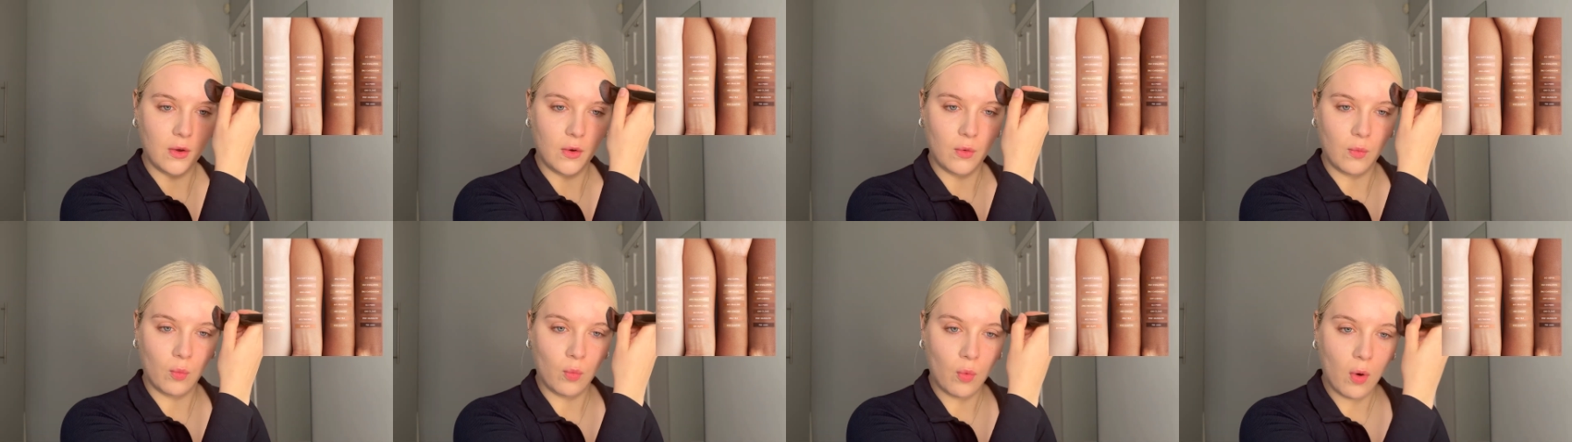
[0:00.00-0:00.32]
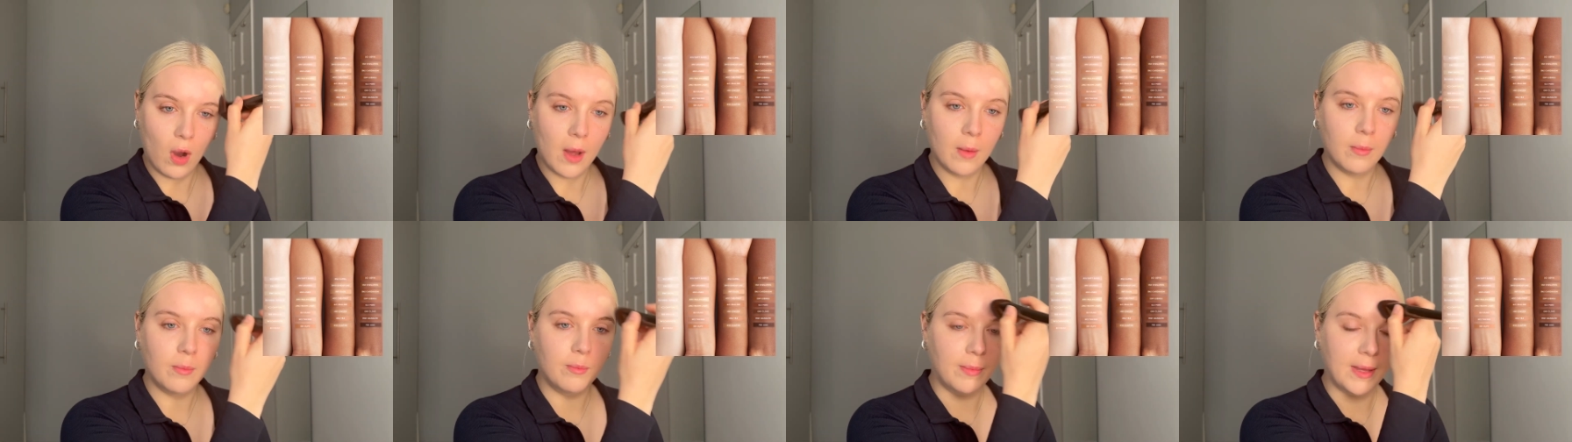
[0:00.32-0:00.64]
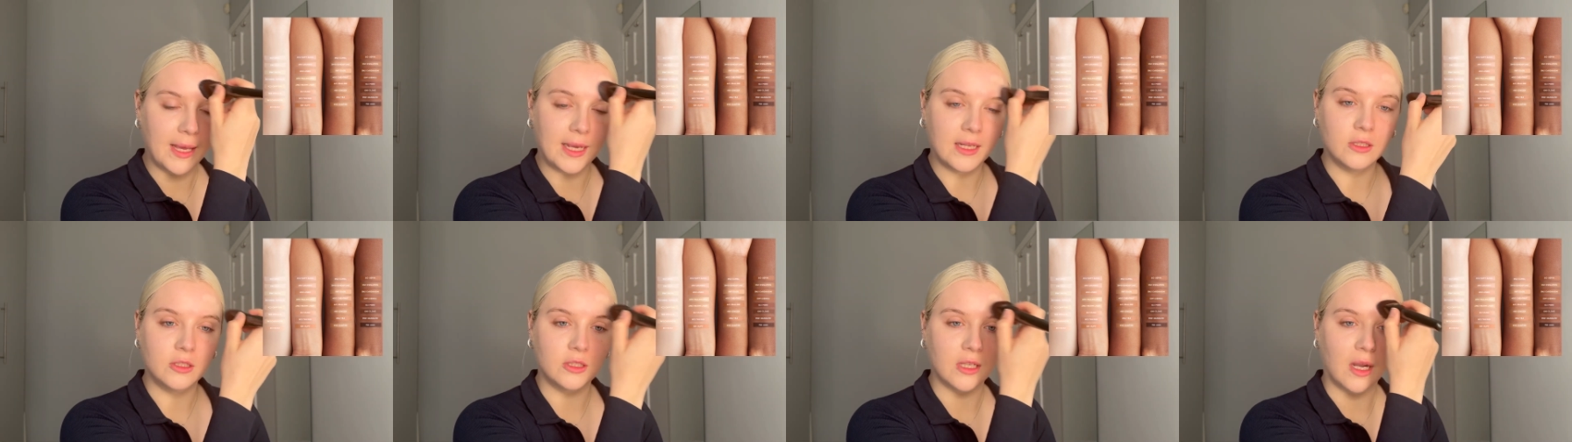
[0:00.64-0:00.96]
What a
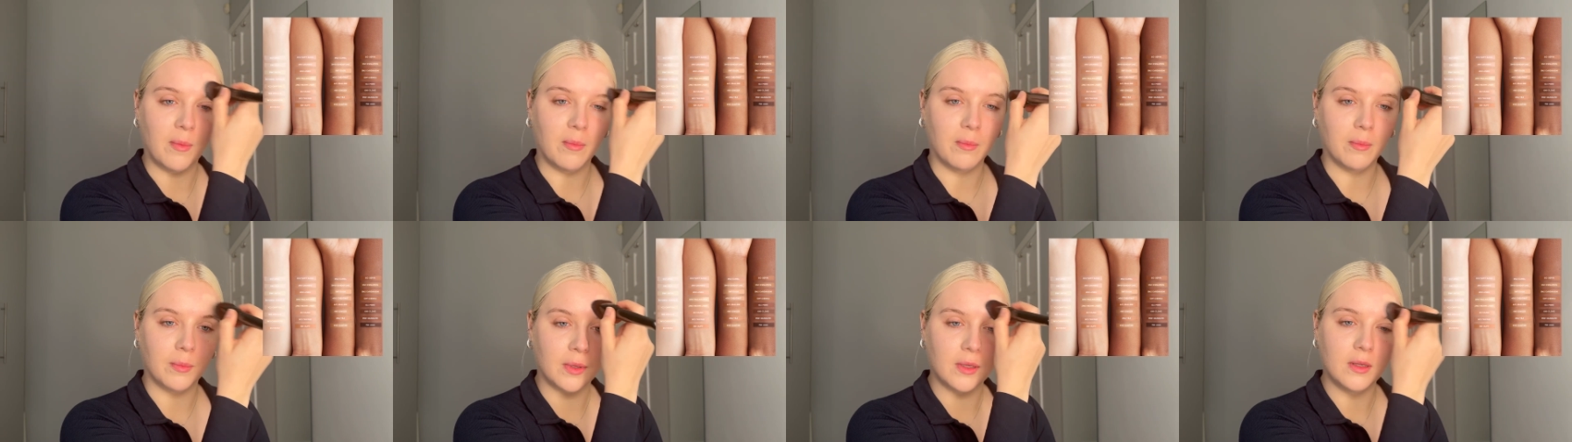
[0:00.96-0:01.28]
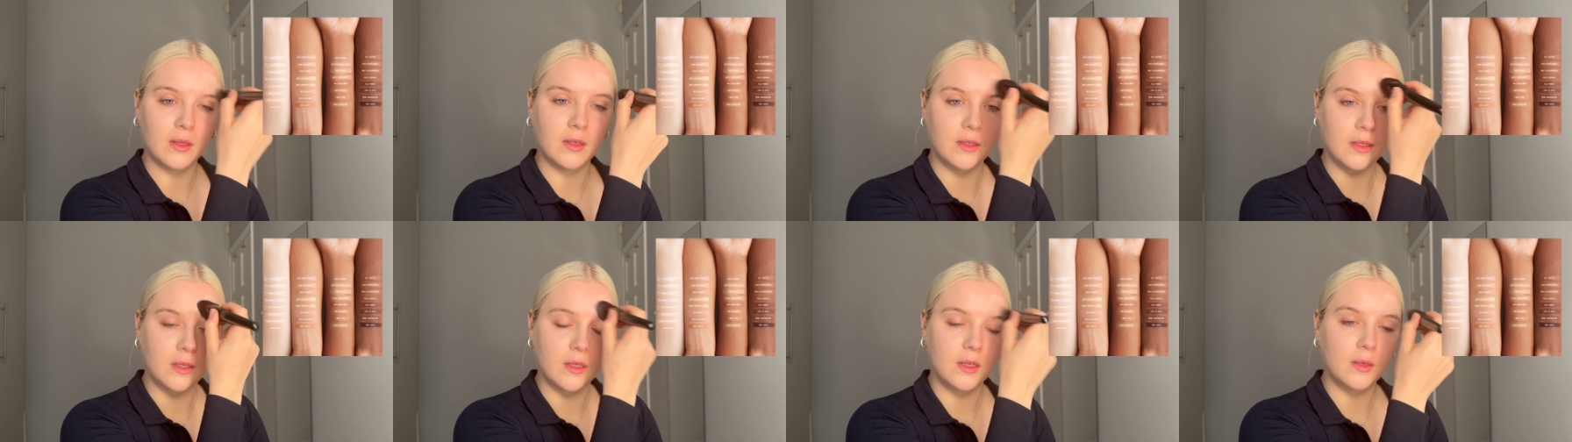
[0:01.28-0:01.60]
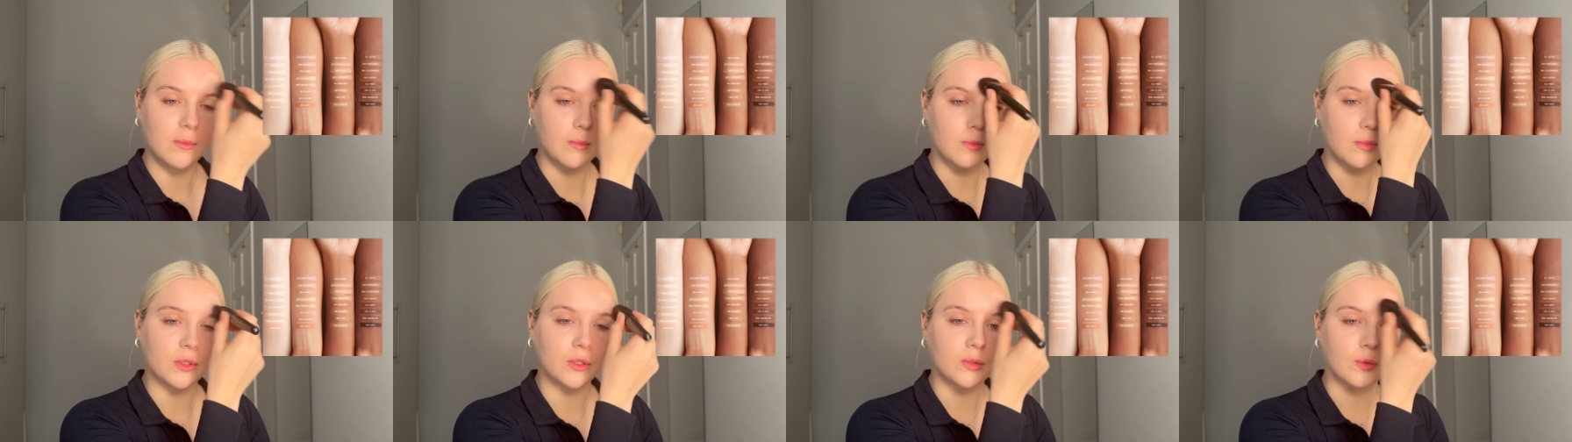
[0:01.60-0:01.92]
big jump
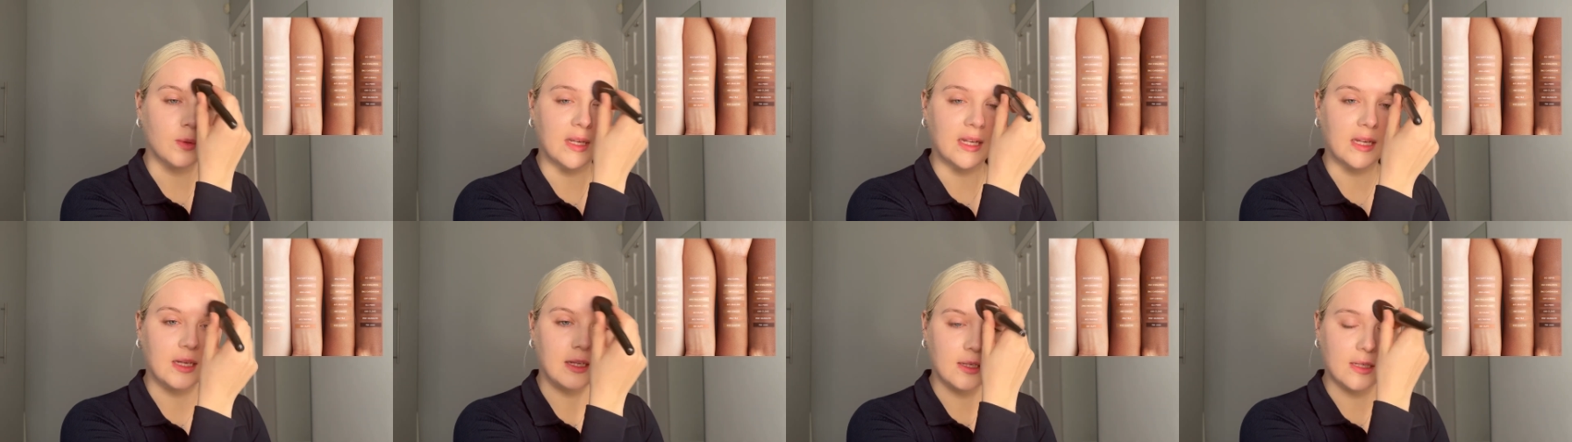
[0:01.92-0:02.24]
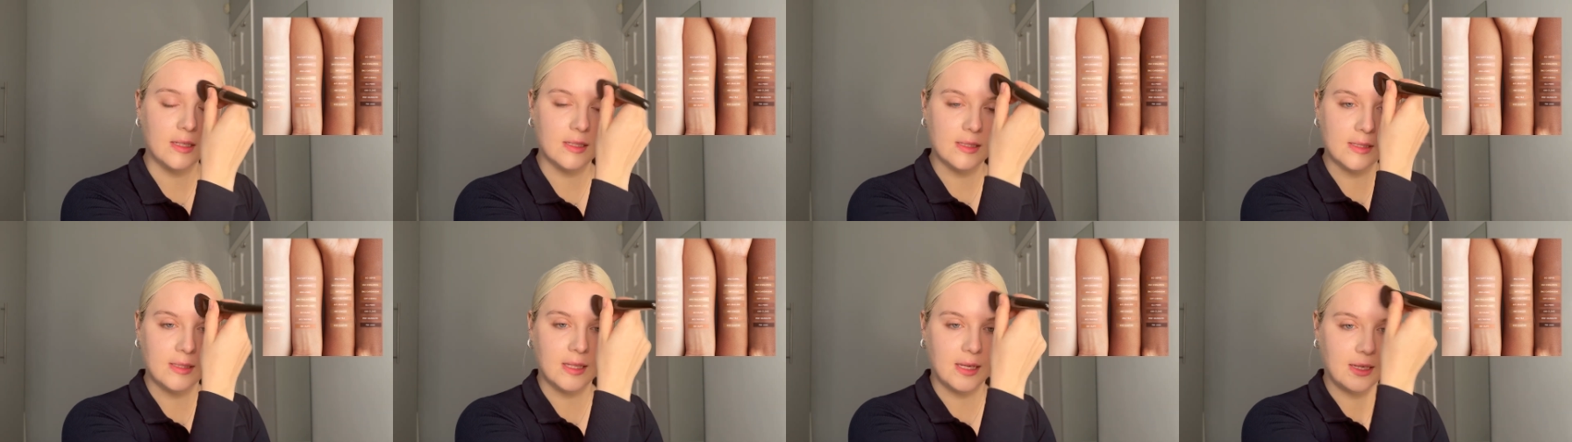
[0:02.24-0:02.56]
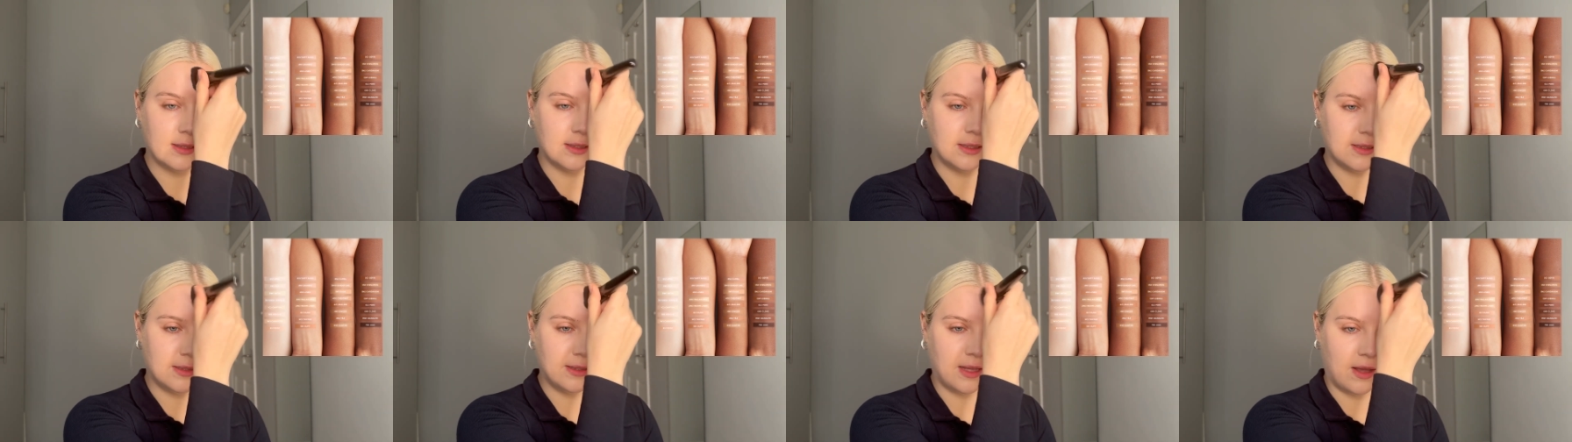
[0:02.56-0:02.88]
between
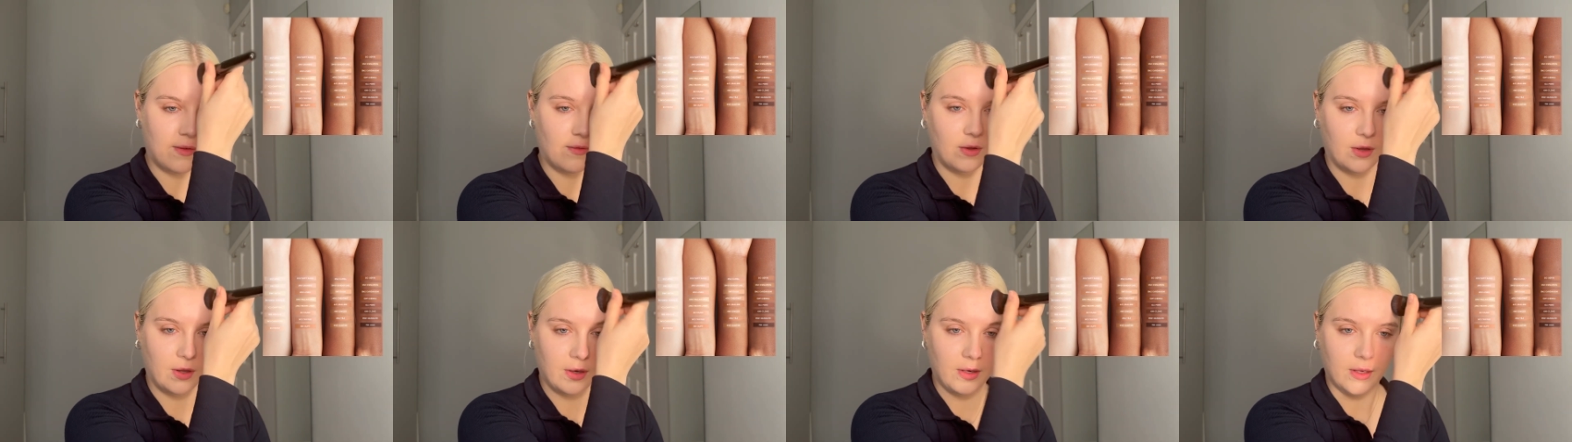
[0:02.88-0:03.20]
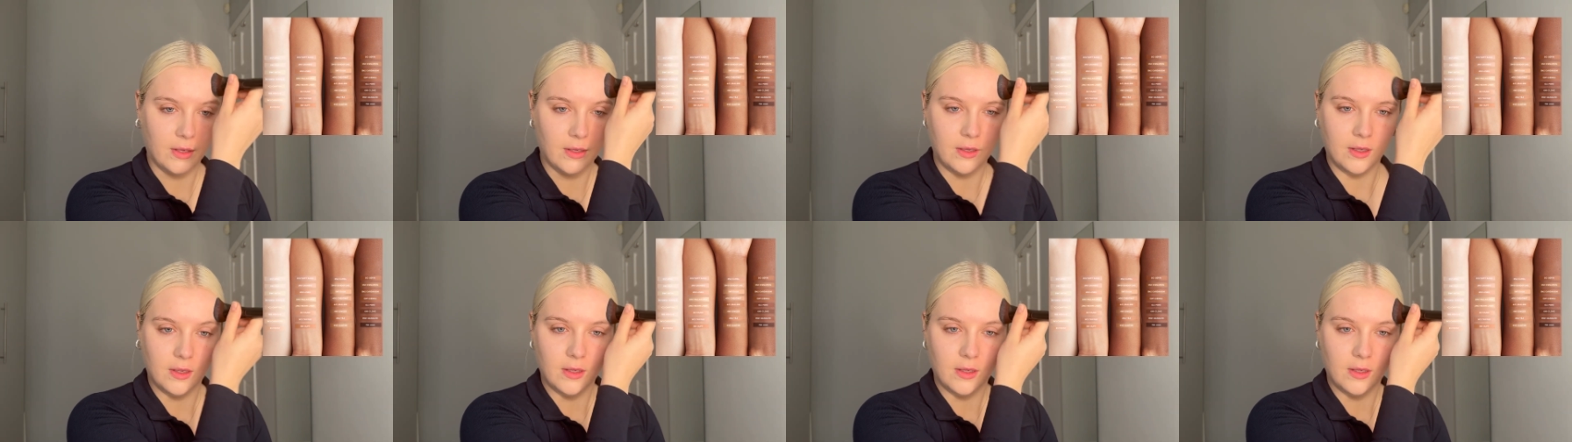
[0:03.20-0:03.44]
six and seven.